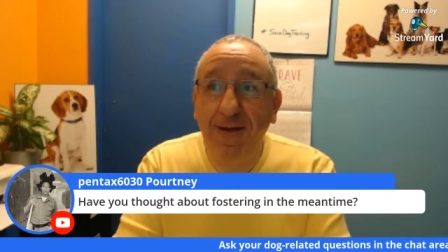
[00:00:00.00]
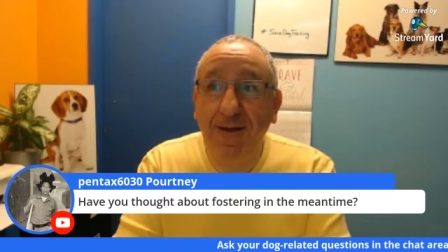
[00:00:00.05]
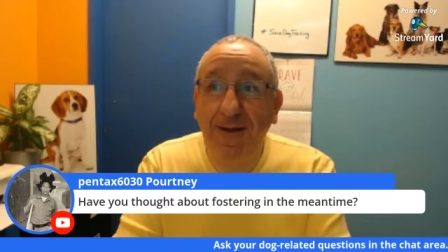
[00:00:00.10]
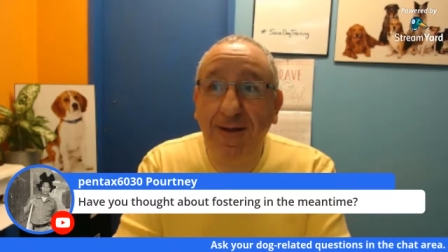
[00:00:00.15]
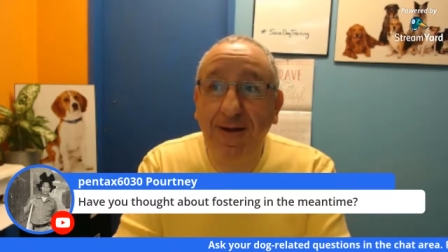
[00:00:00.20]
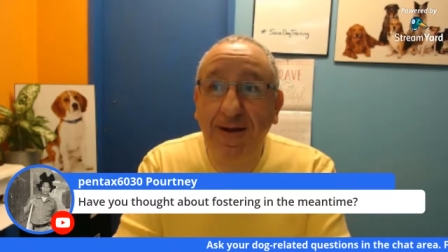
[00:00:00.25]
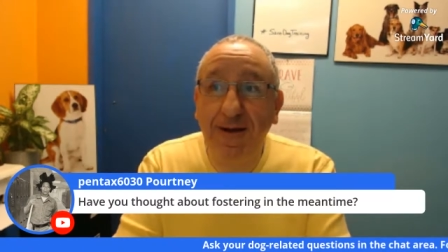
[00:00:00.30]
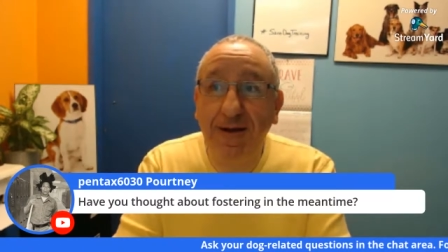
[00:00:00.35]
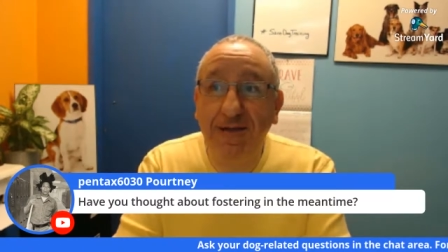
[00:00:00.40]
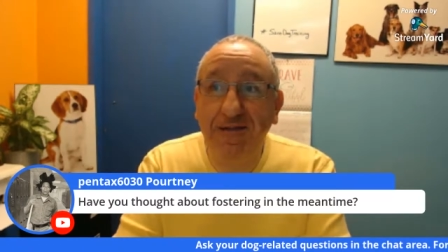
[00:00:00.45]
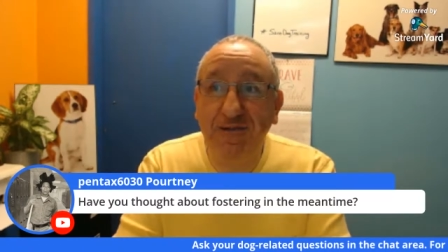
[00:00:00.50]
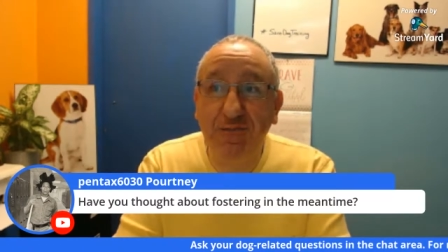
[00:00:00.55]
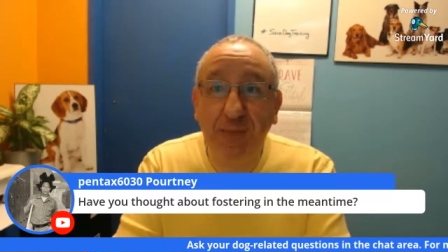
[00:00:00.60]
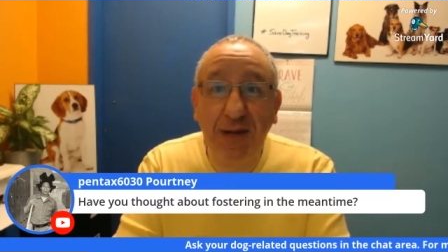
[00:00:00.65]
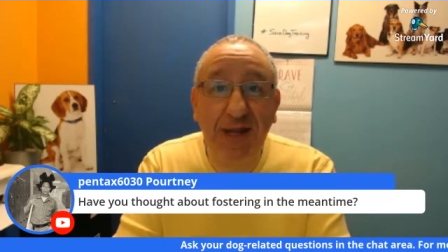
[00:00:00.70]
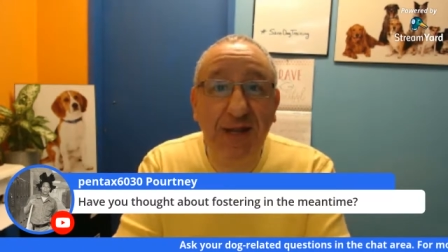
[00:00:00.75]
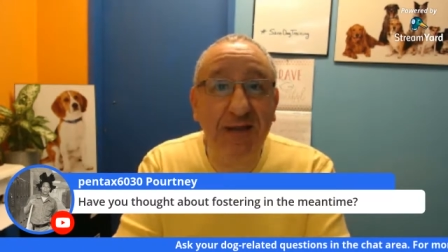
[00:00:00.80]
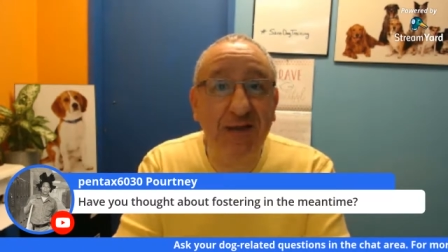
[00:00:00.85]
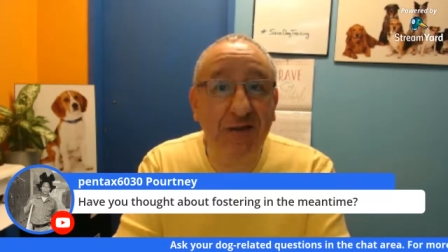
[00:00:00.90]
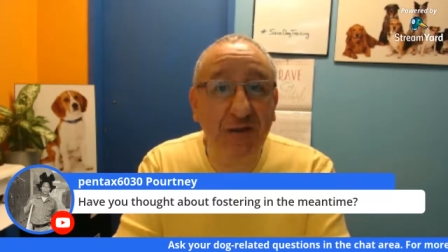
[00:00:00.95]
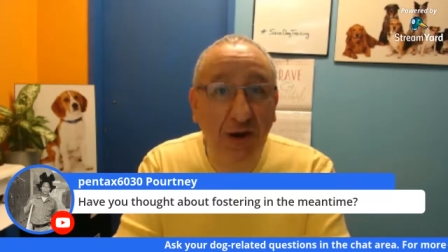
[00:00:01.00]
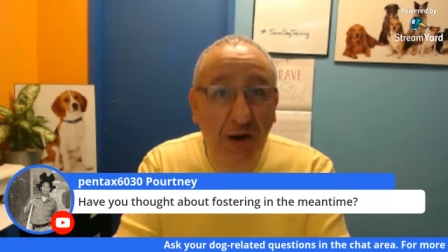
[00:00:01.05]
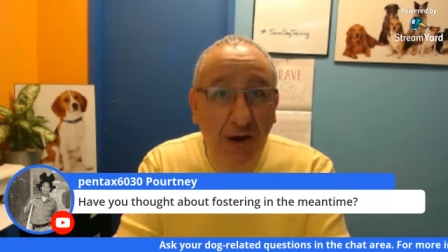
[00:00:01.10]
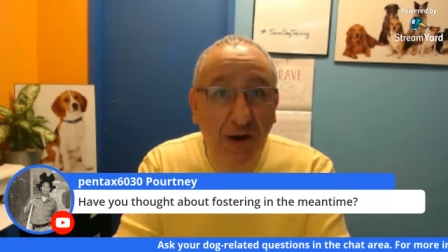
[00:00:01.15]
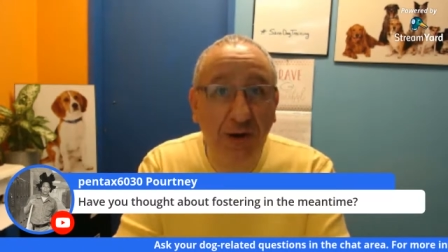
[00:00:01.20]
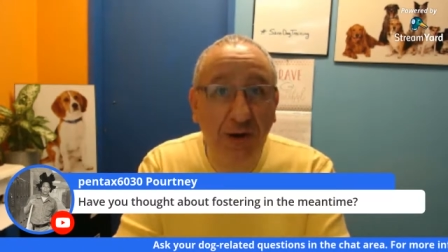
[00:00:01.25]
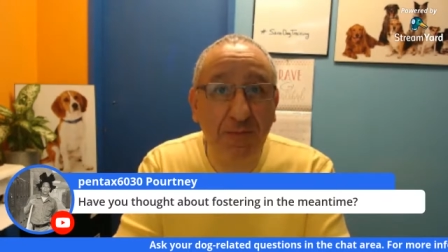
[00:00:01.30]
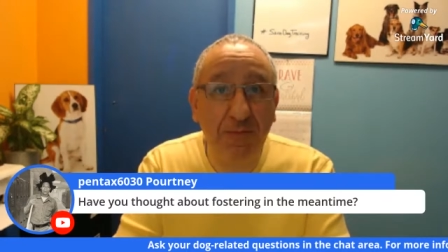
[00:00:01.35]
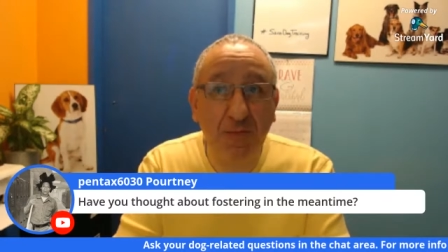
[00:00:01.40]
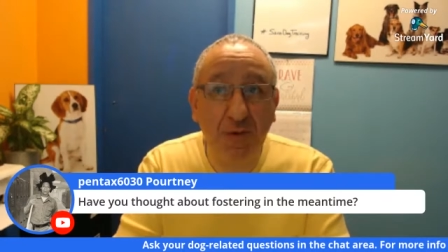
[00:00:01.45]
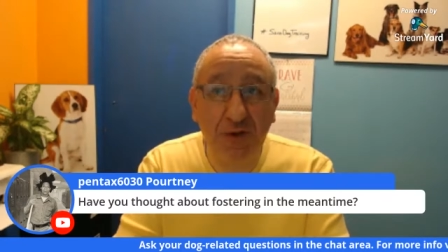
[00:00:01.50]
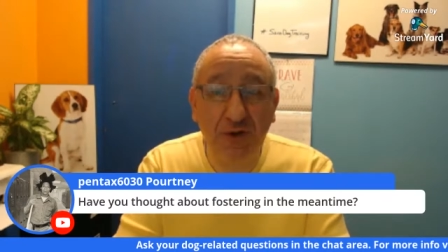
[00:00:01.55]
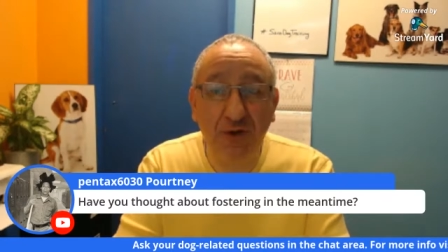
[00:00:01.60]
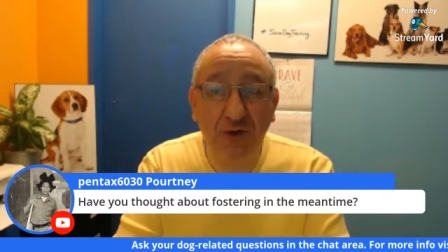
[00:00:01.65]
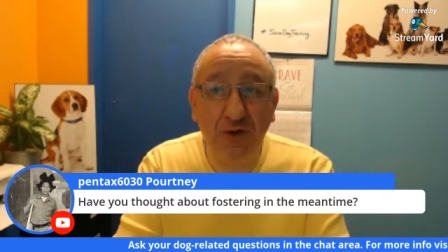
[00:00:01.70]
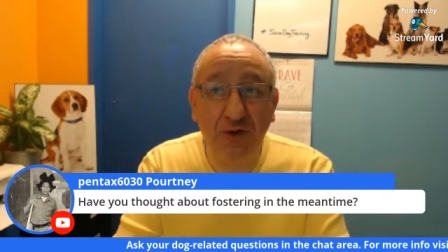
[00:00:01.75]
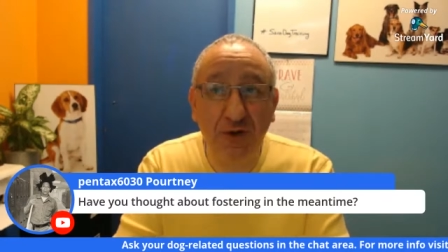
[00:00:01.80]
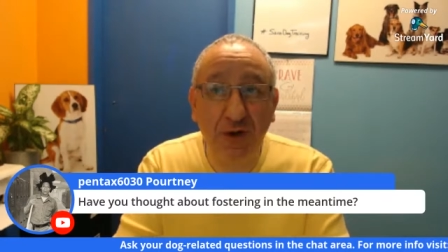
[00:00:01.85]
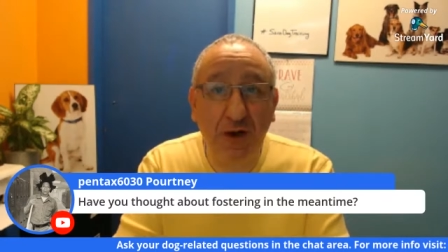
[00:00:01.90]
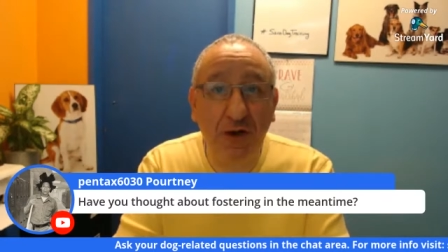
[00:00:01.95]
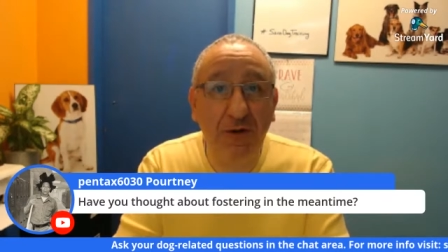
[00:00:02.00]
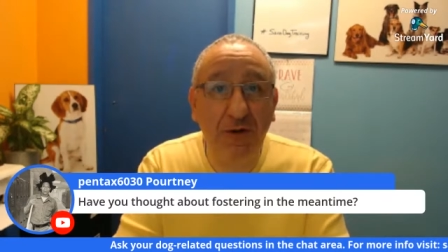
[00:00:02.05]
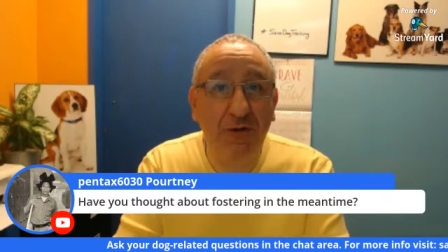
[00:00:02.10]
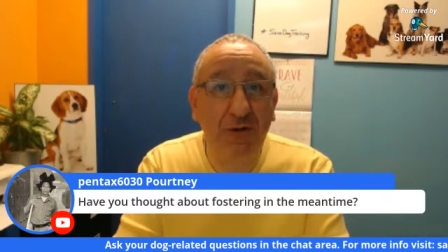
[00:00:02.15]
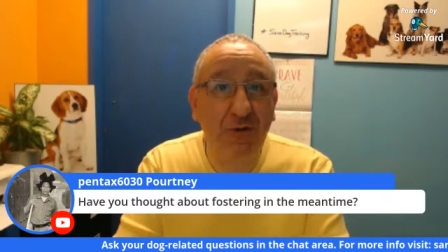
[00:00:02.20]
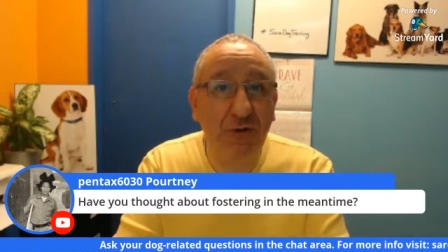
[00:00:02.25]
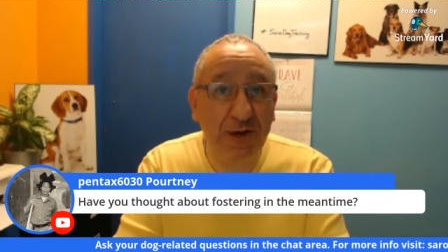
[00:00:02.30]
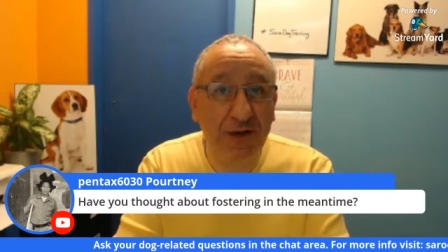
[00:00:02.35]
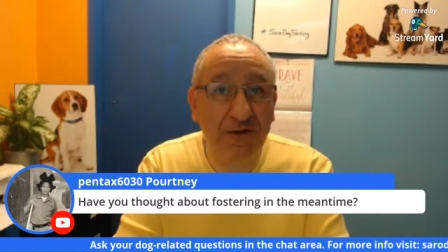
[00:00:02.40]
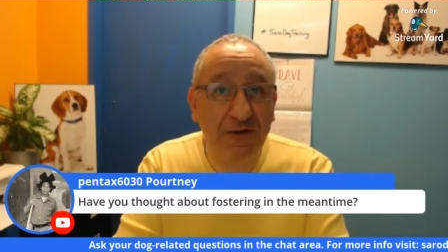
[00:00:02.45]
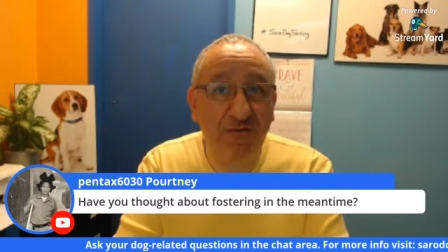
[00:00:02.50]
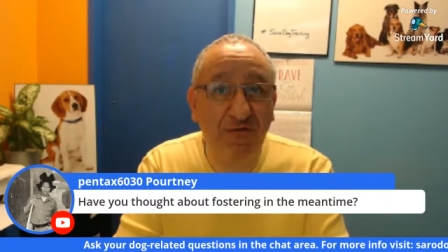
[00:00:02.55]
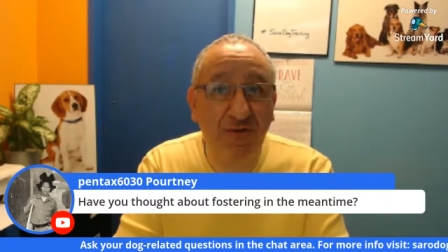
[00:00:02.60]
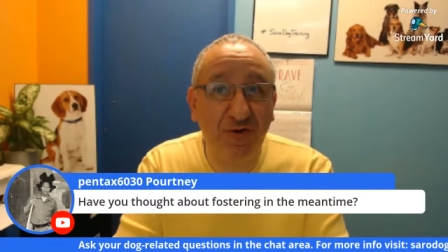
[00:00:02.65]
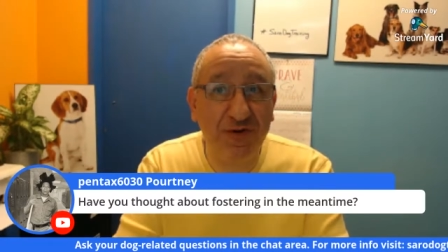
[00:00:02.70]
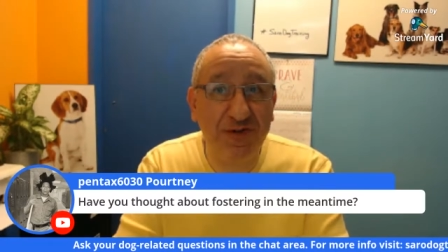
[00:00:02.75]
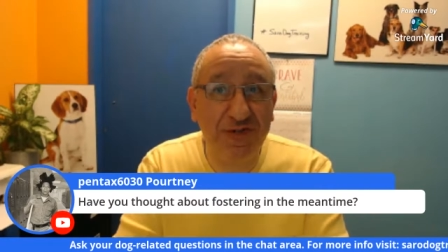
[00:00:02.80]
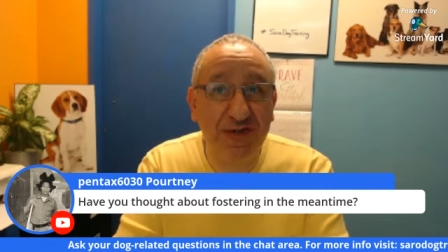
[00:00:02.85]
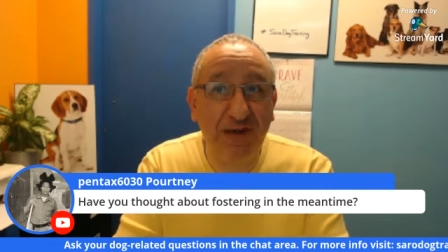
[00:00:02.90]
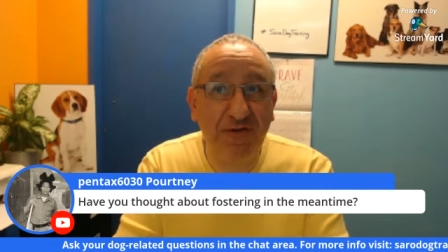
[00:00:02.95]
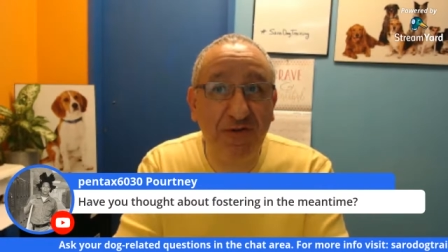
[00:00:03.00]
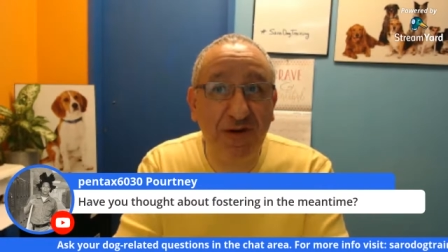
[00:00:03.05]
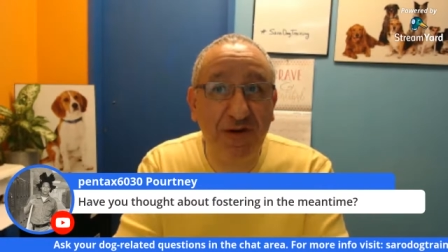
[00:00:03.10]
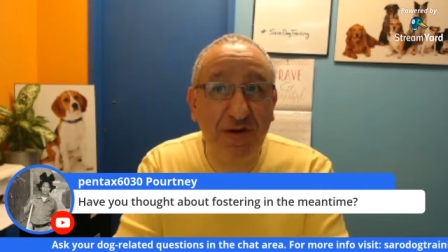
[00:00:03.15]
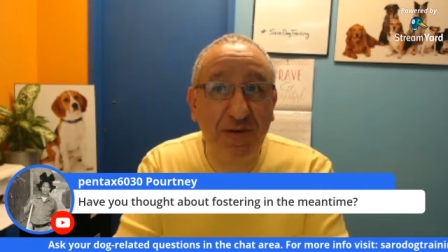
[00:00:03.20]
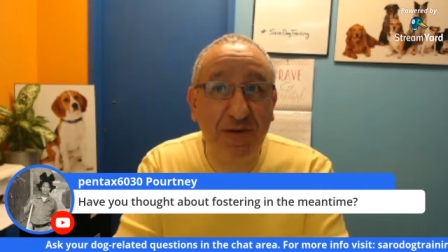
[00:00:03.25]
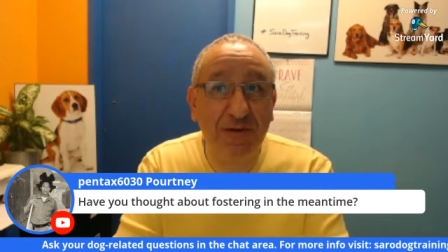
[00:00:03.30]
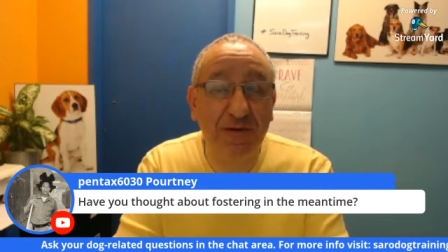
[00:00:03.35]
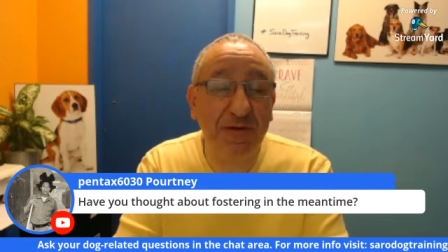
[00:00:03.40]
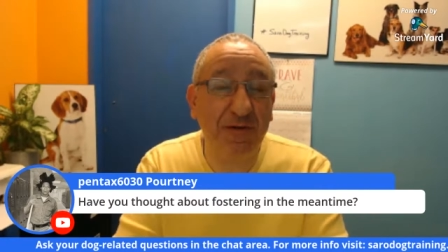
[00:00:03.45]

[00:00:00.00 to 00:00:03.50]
uh, spend time with your dog 24 7,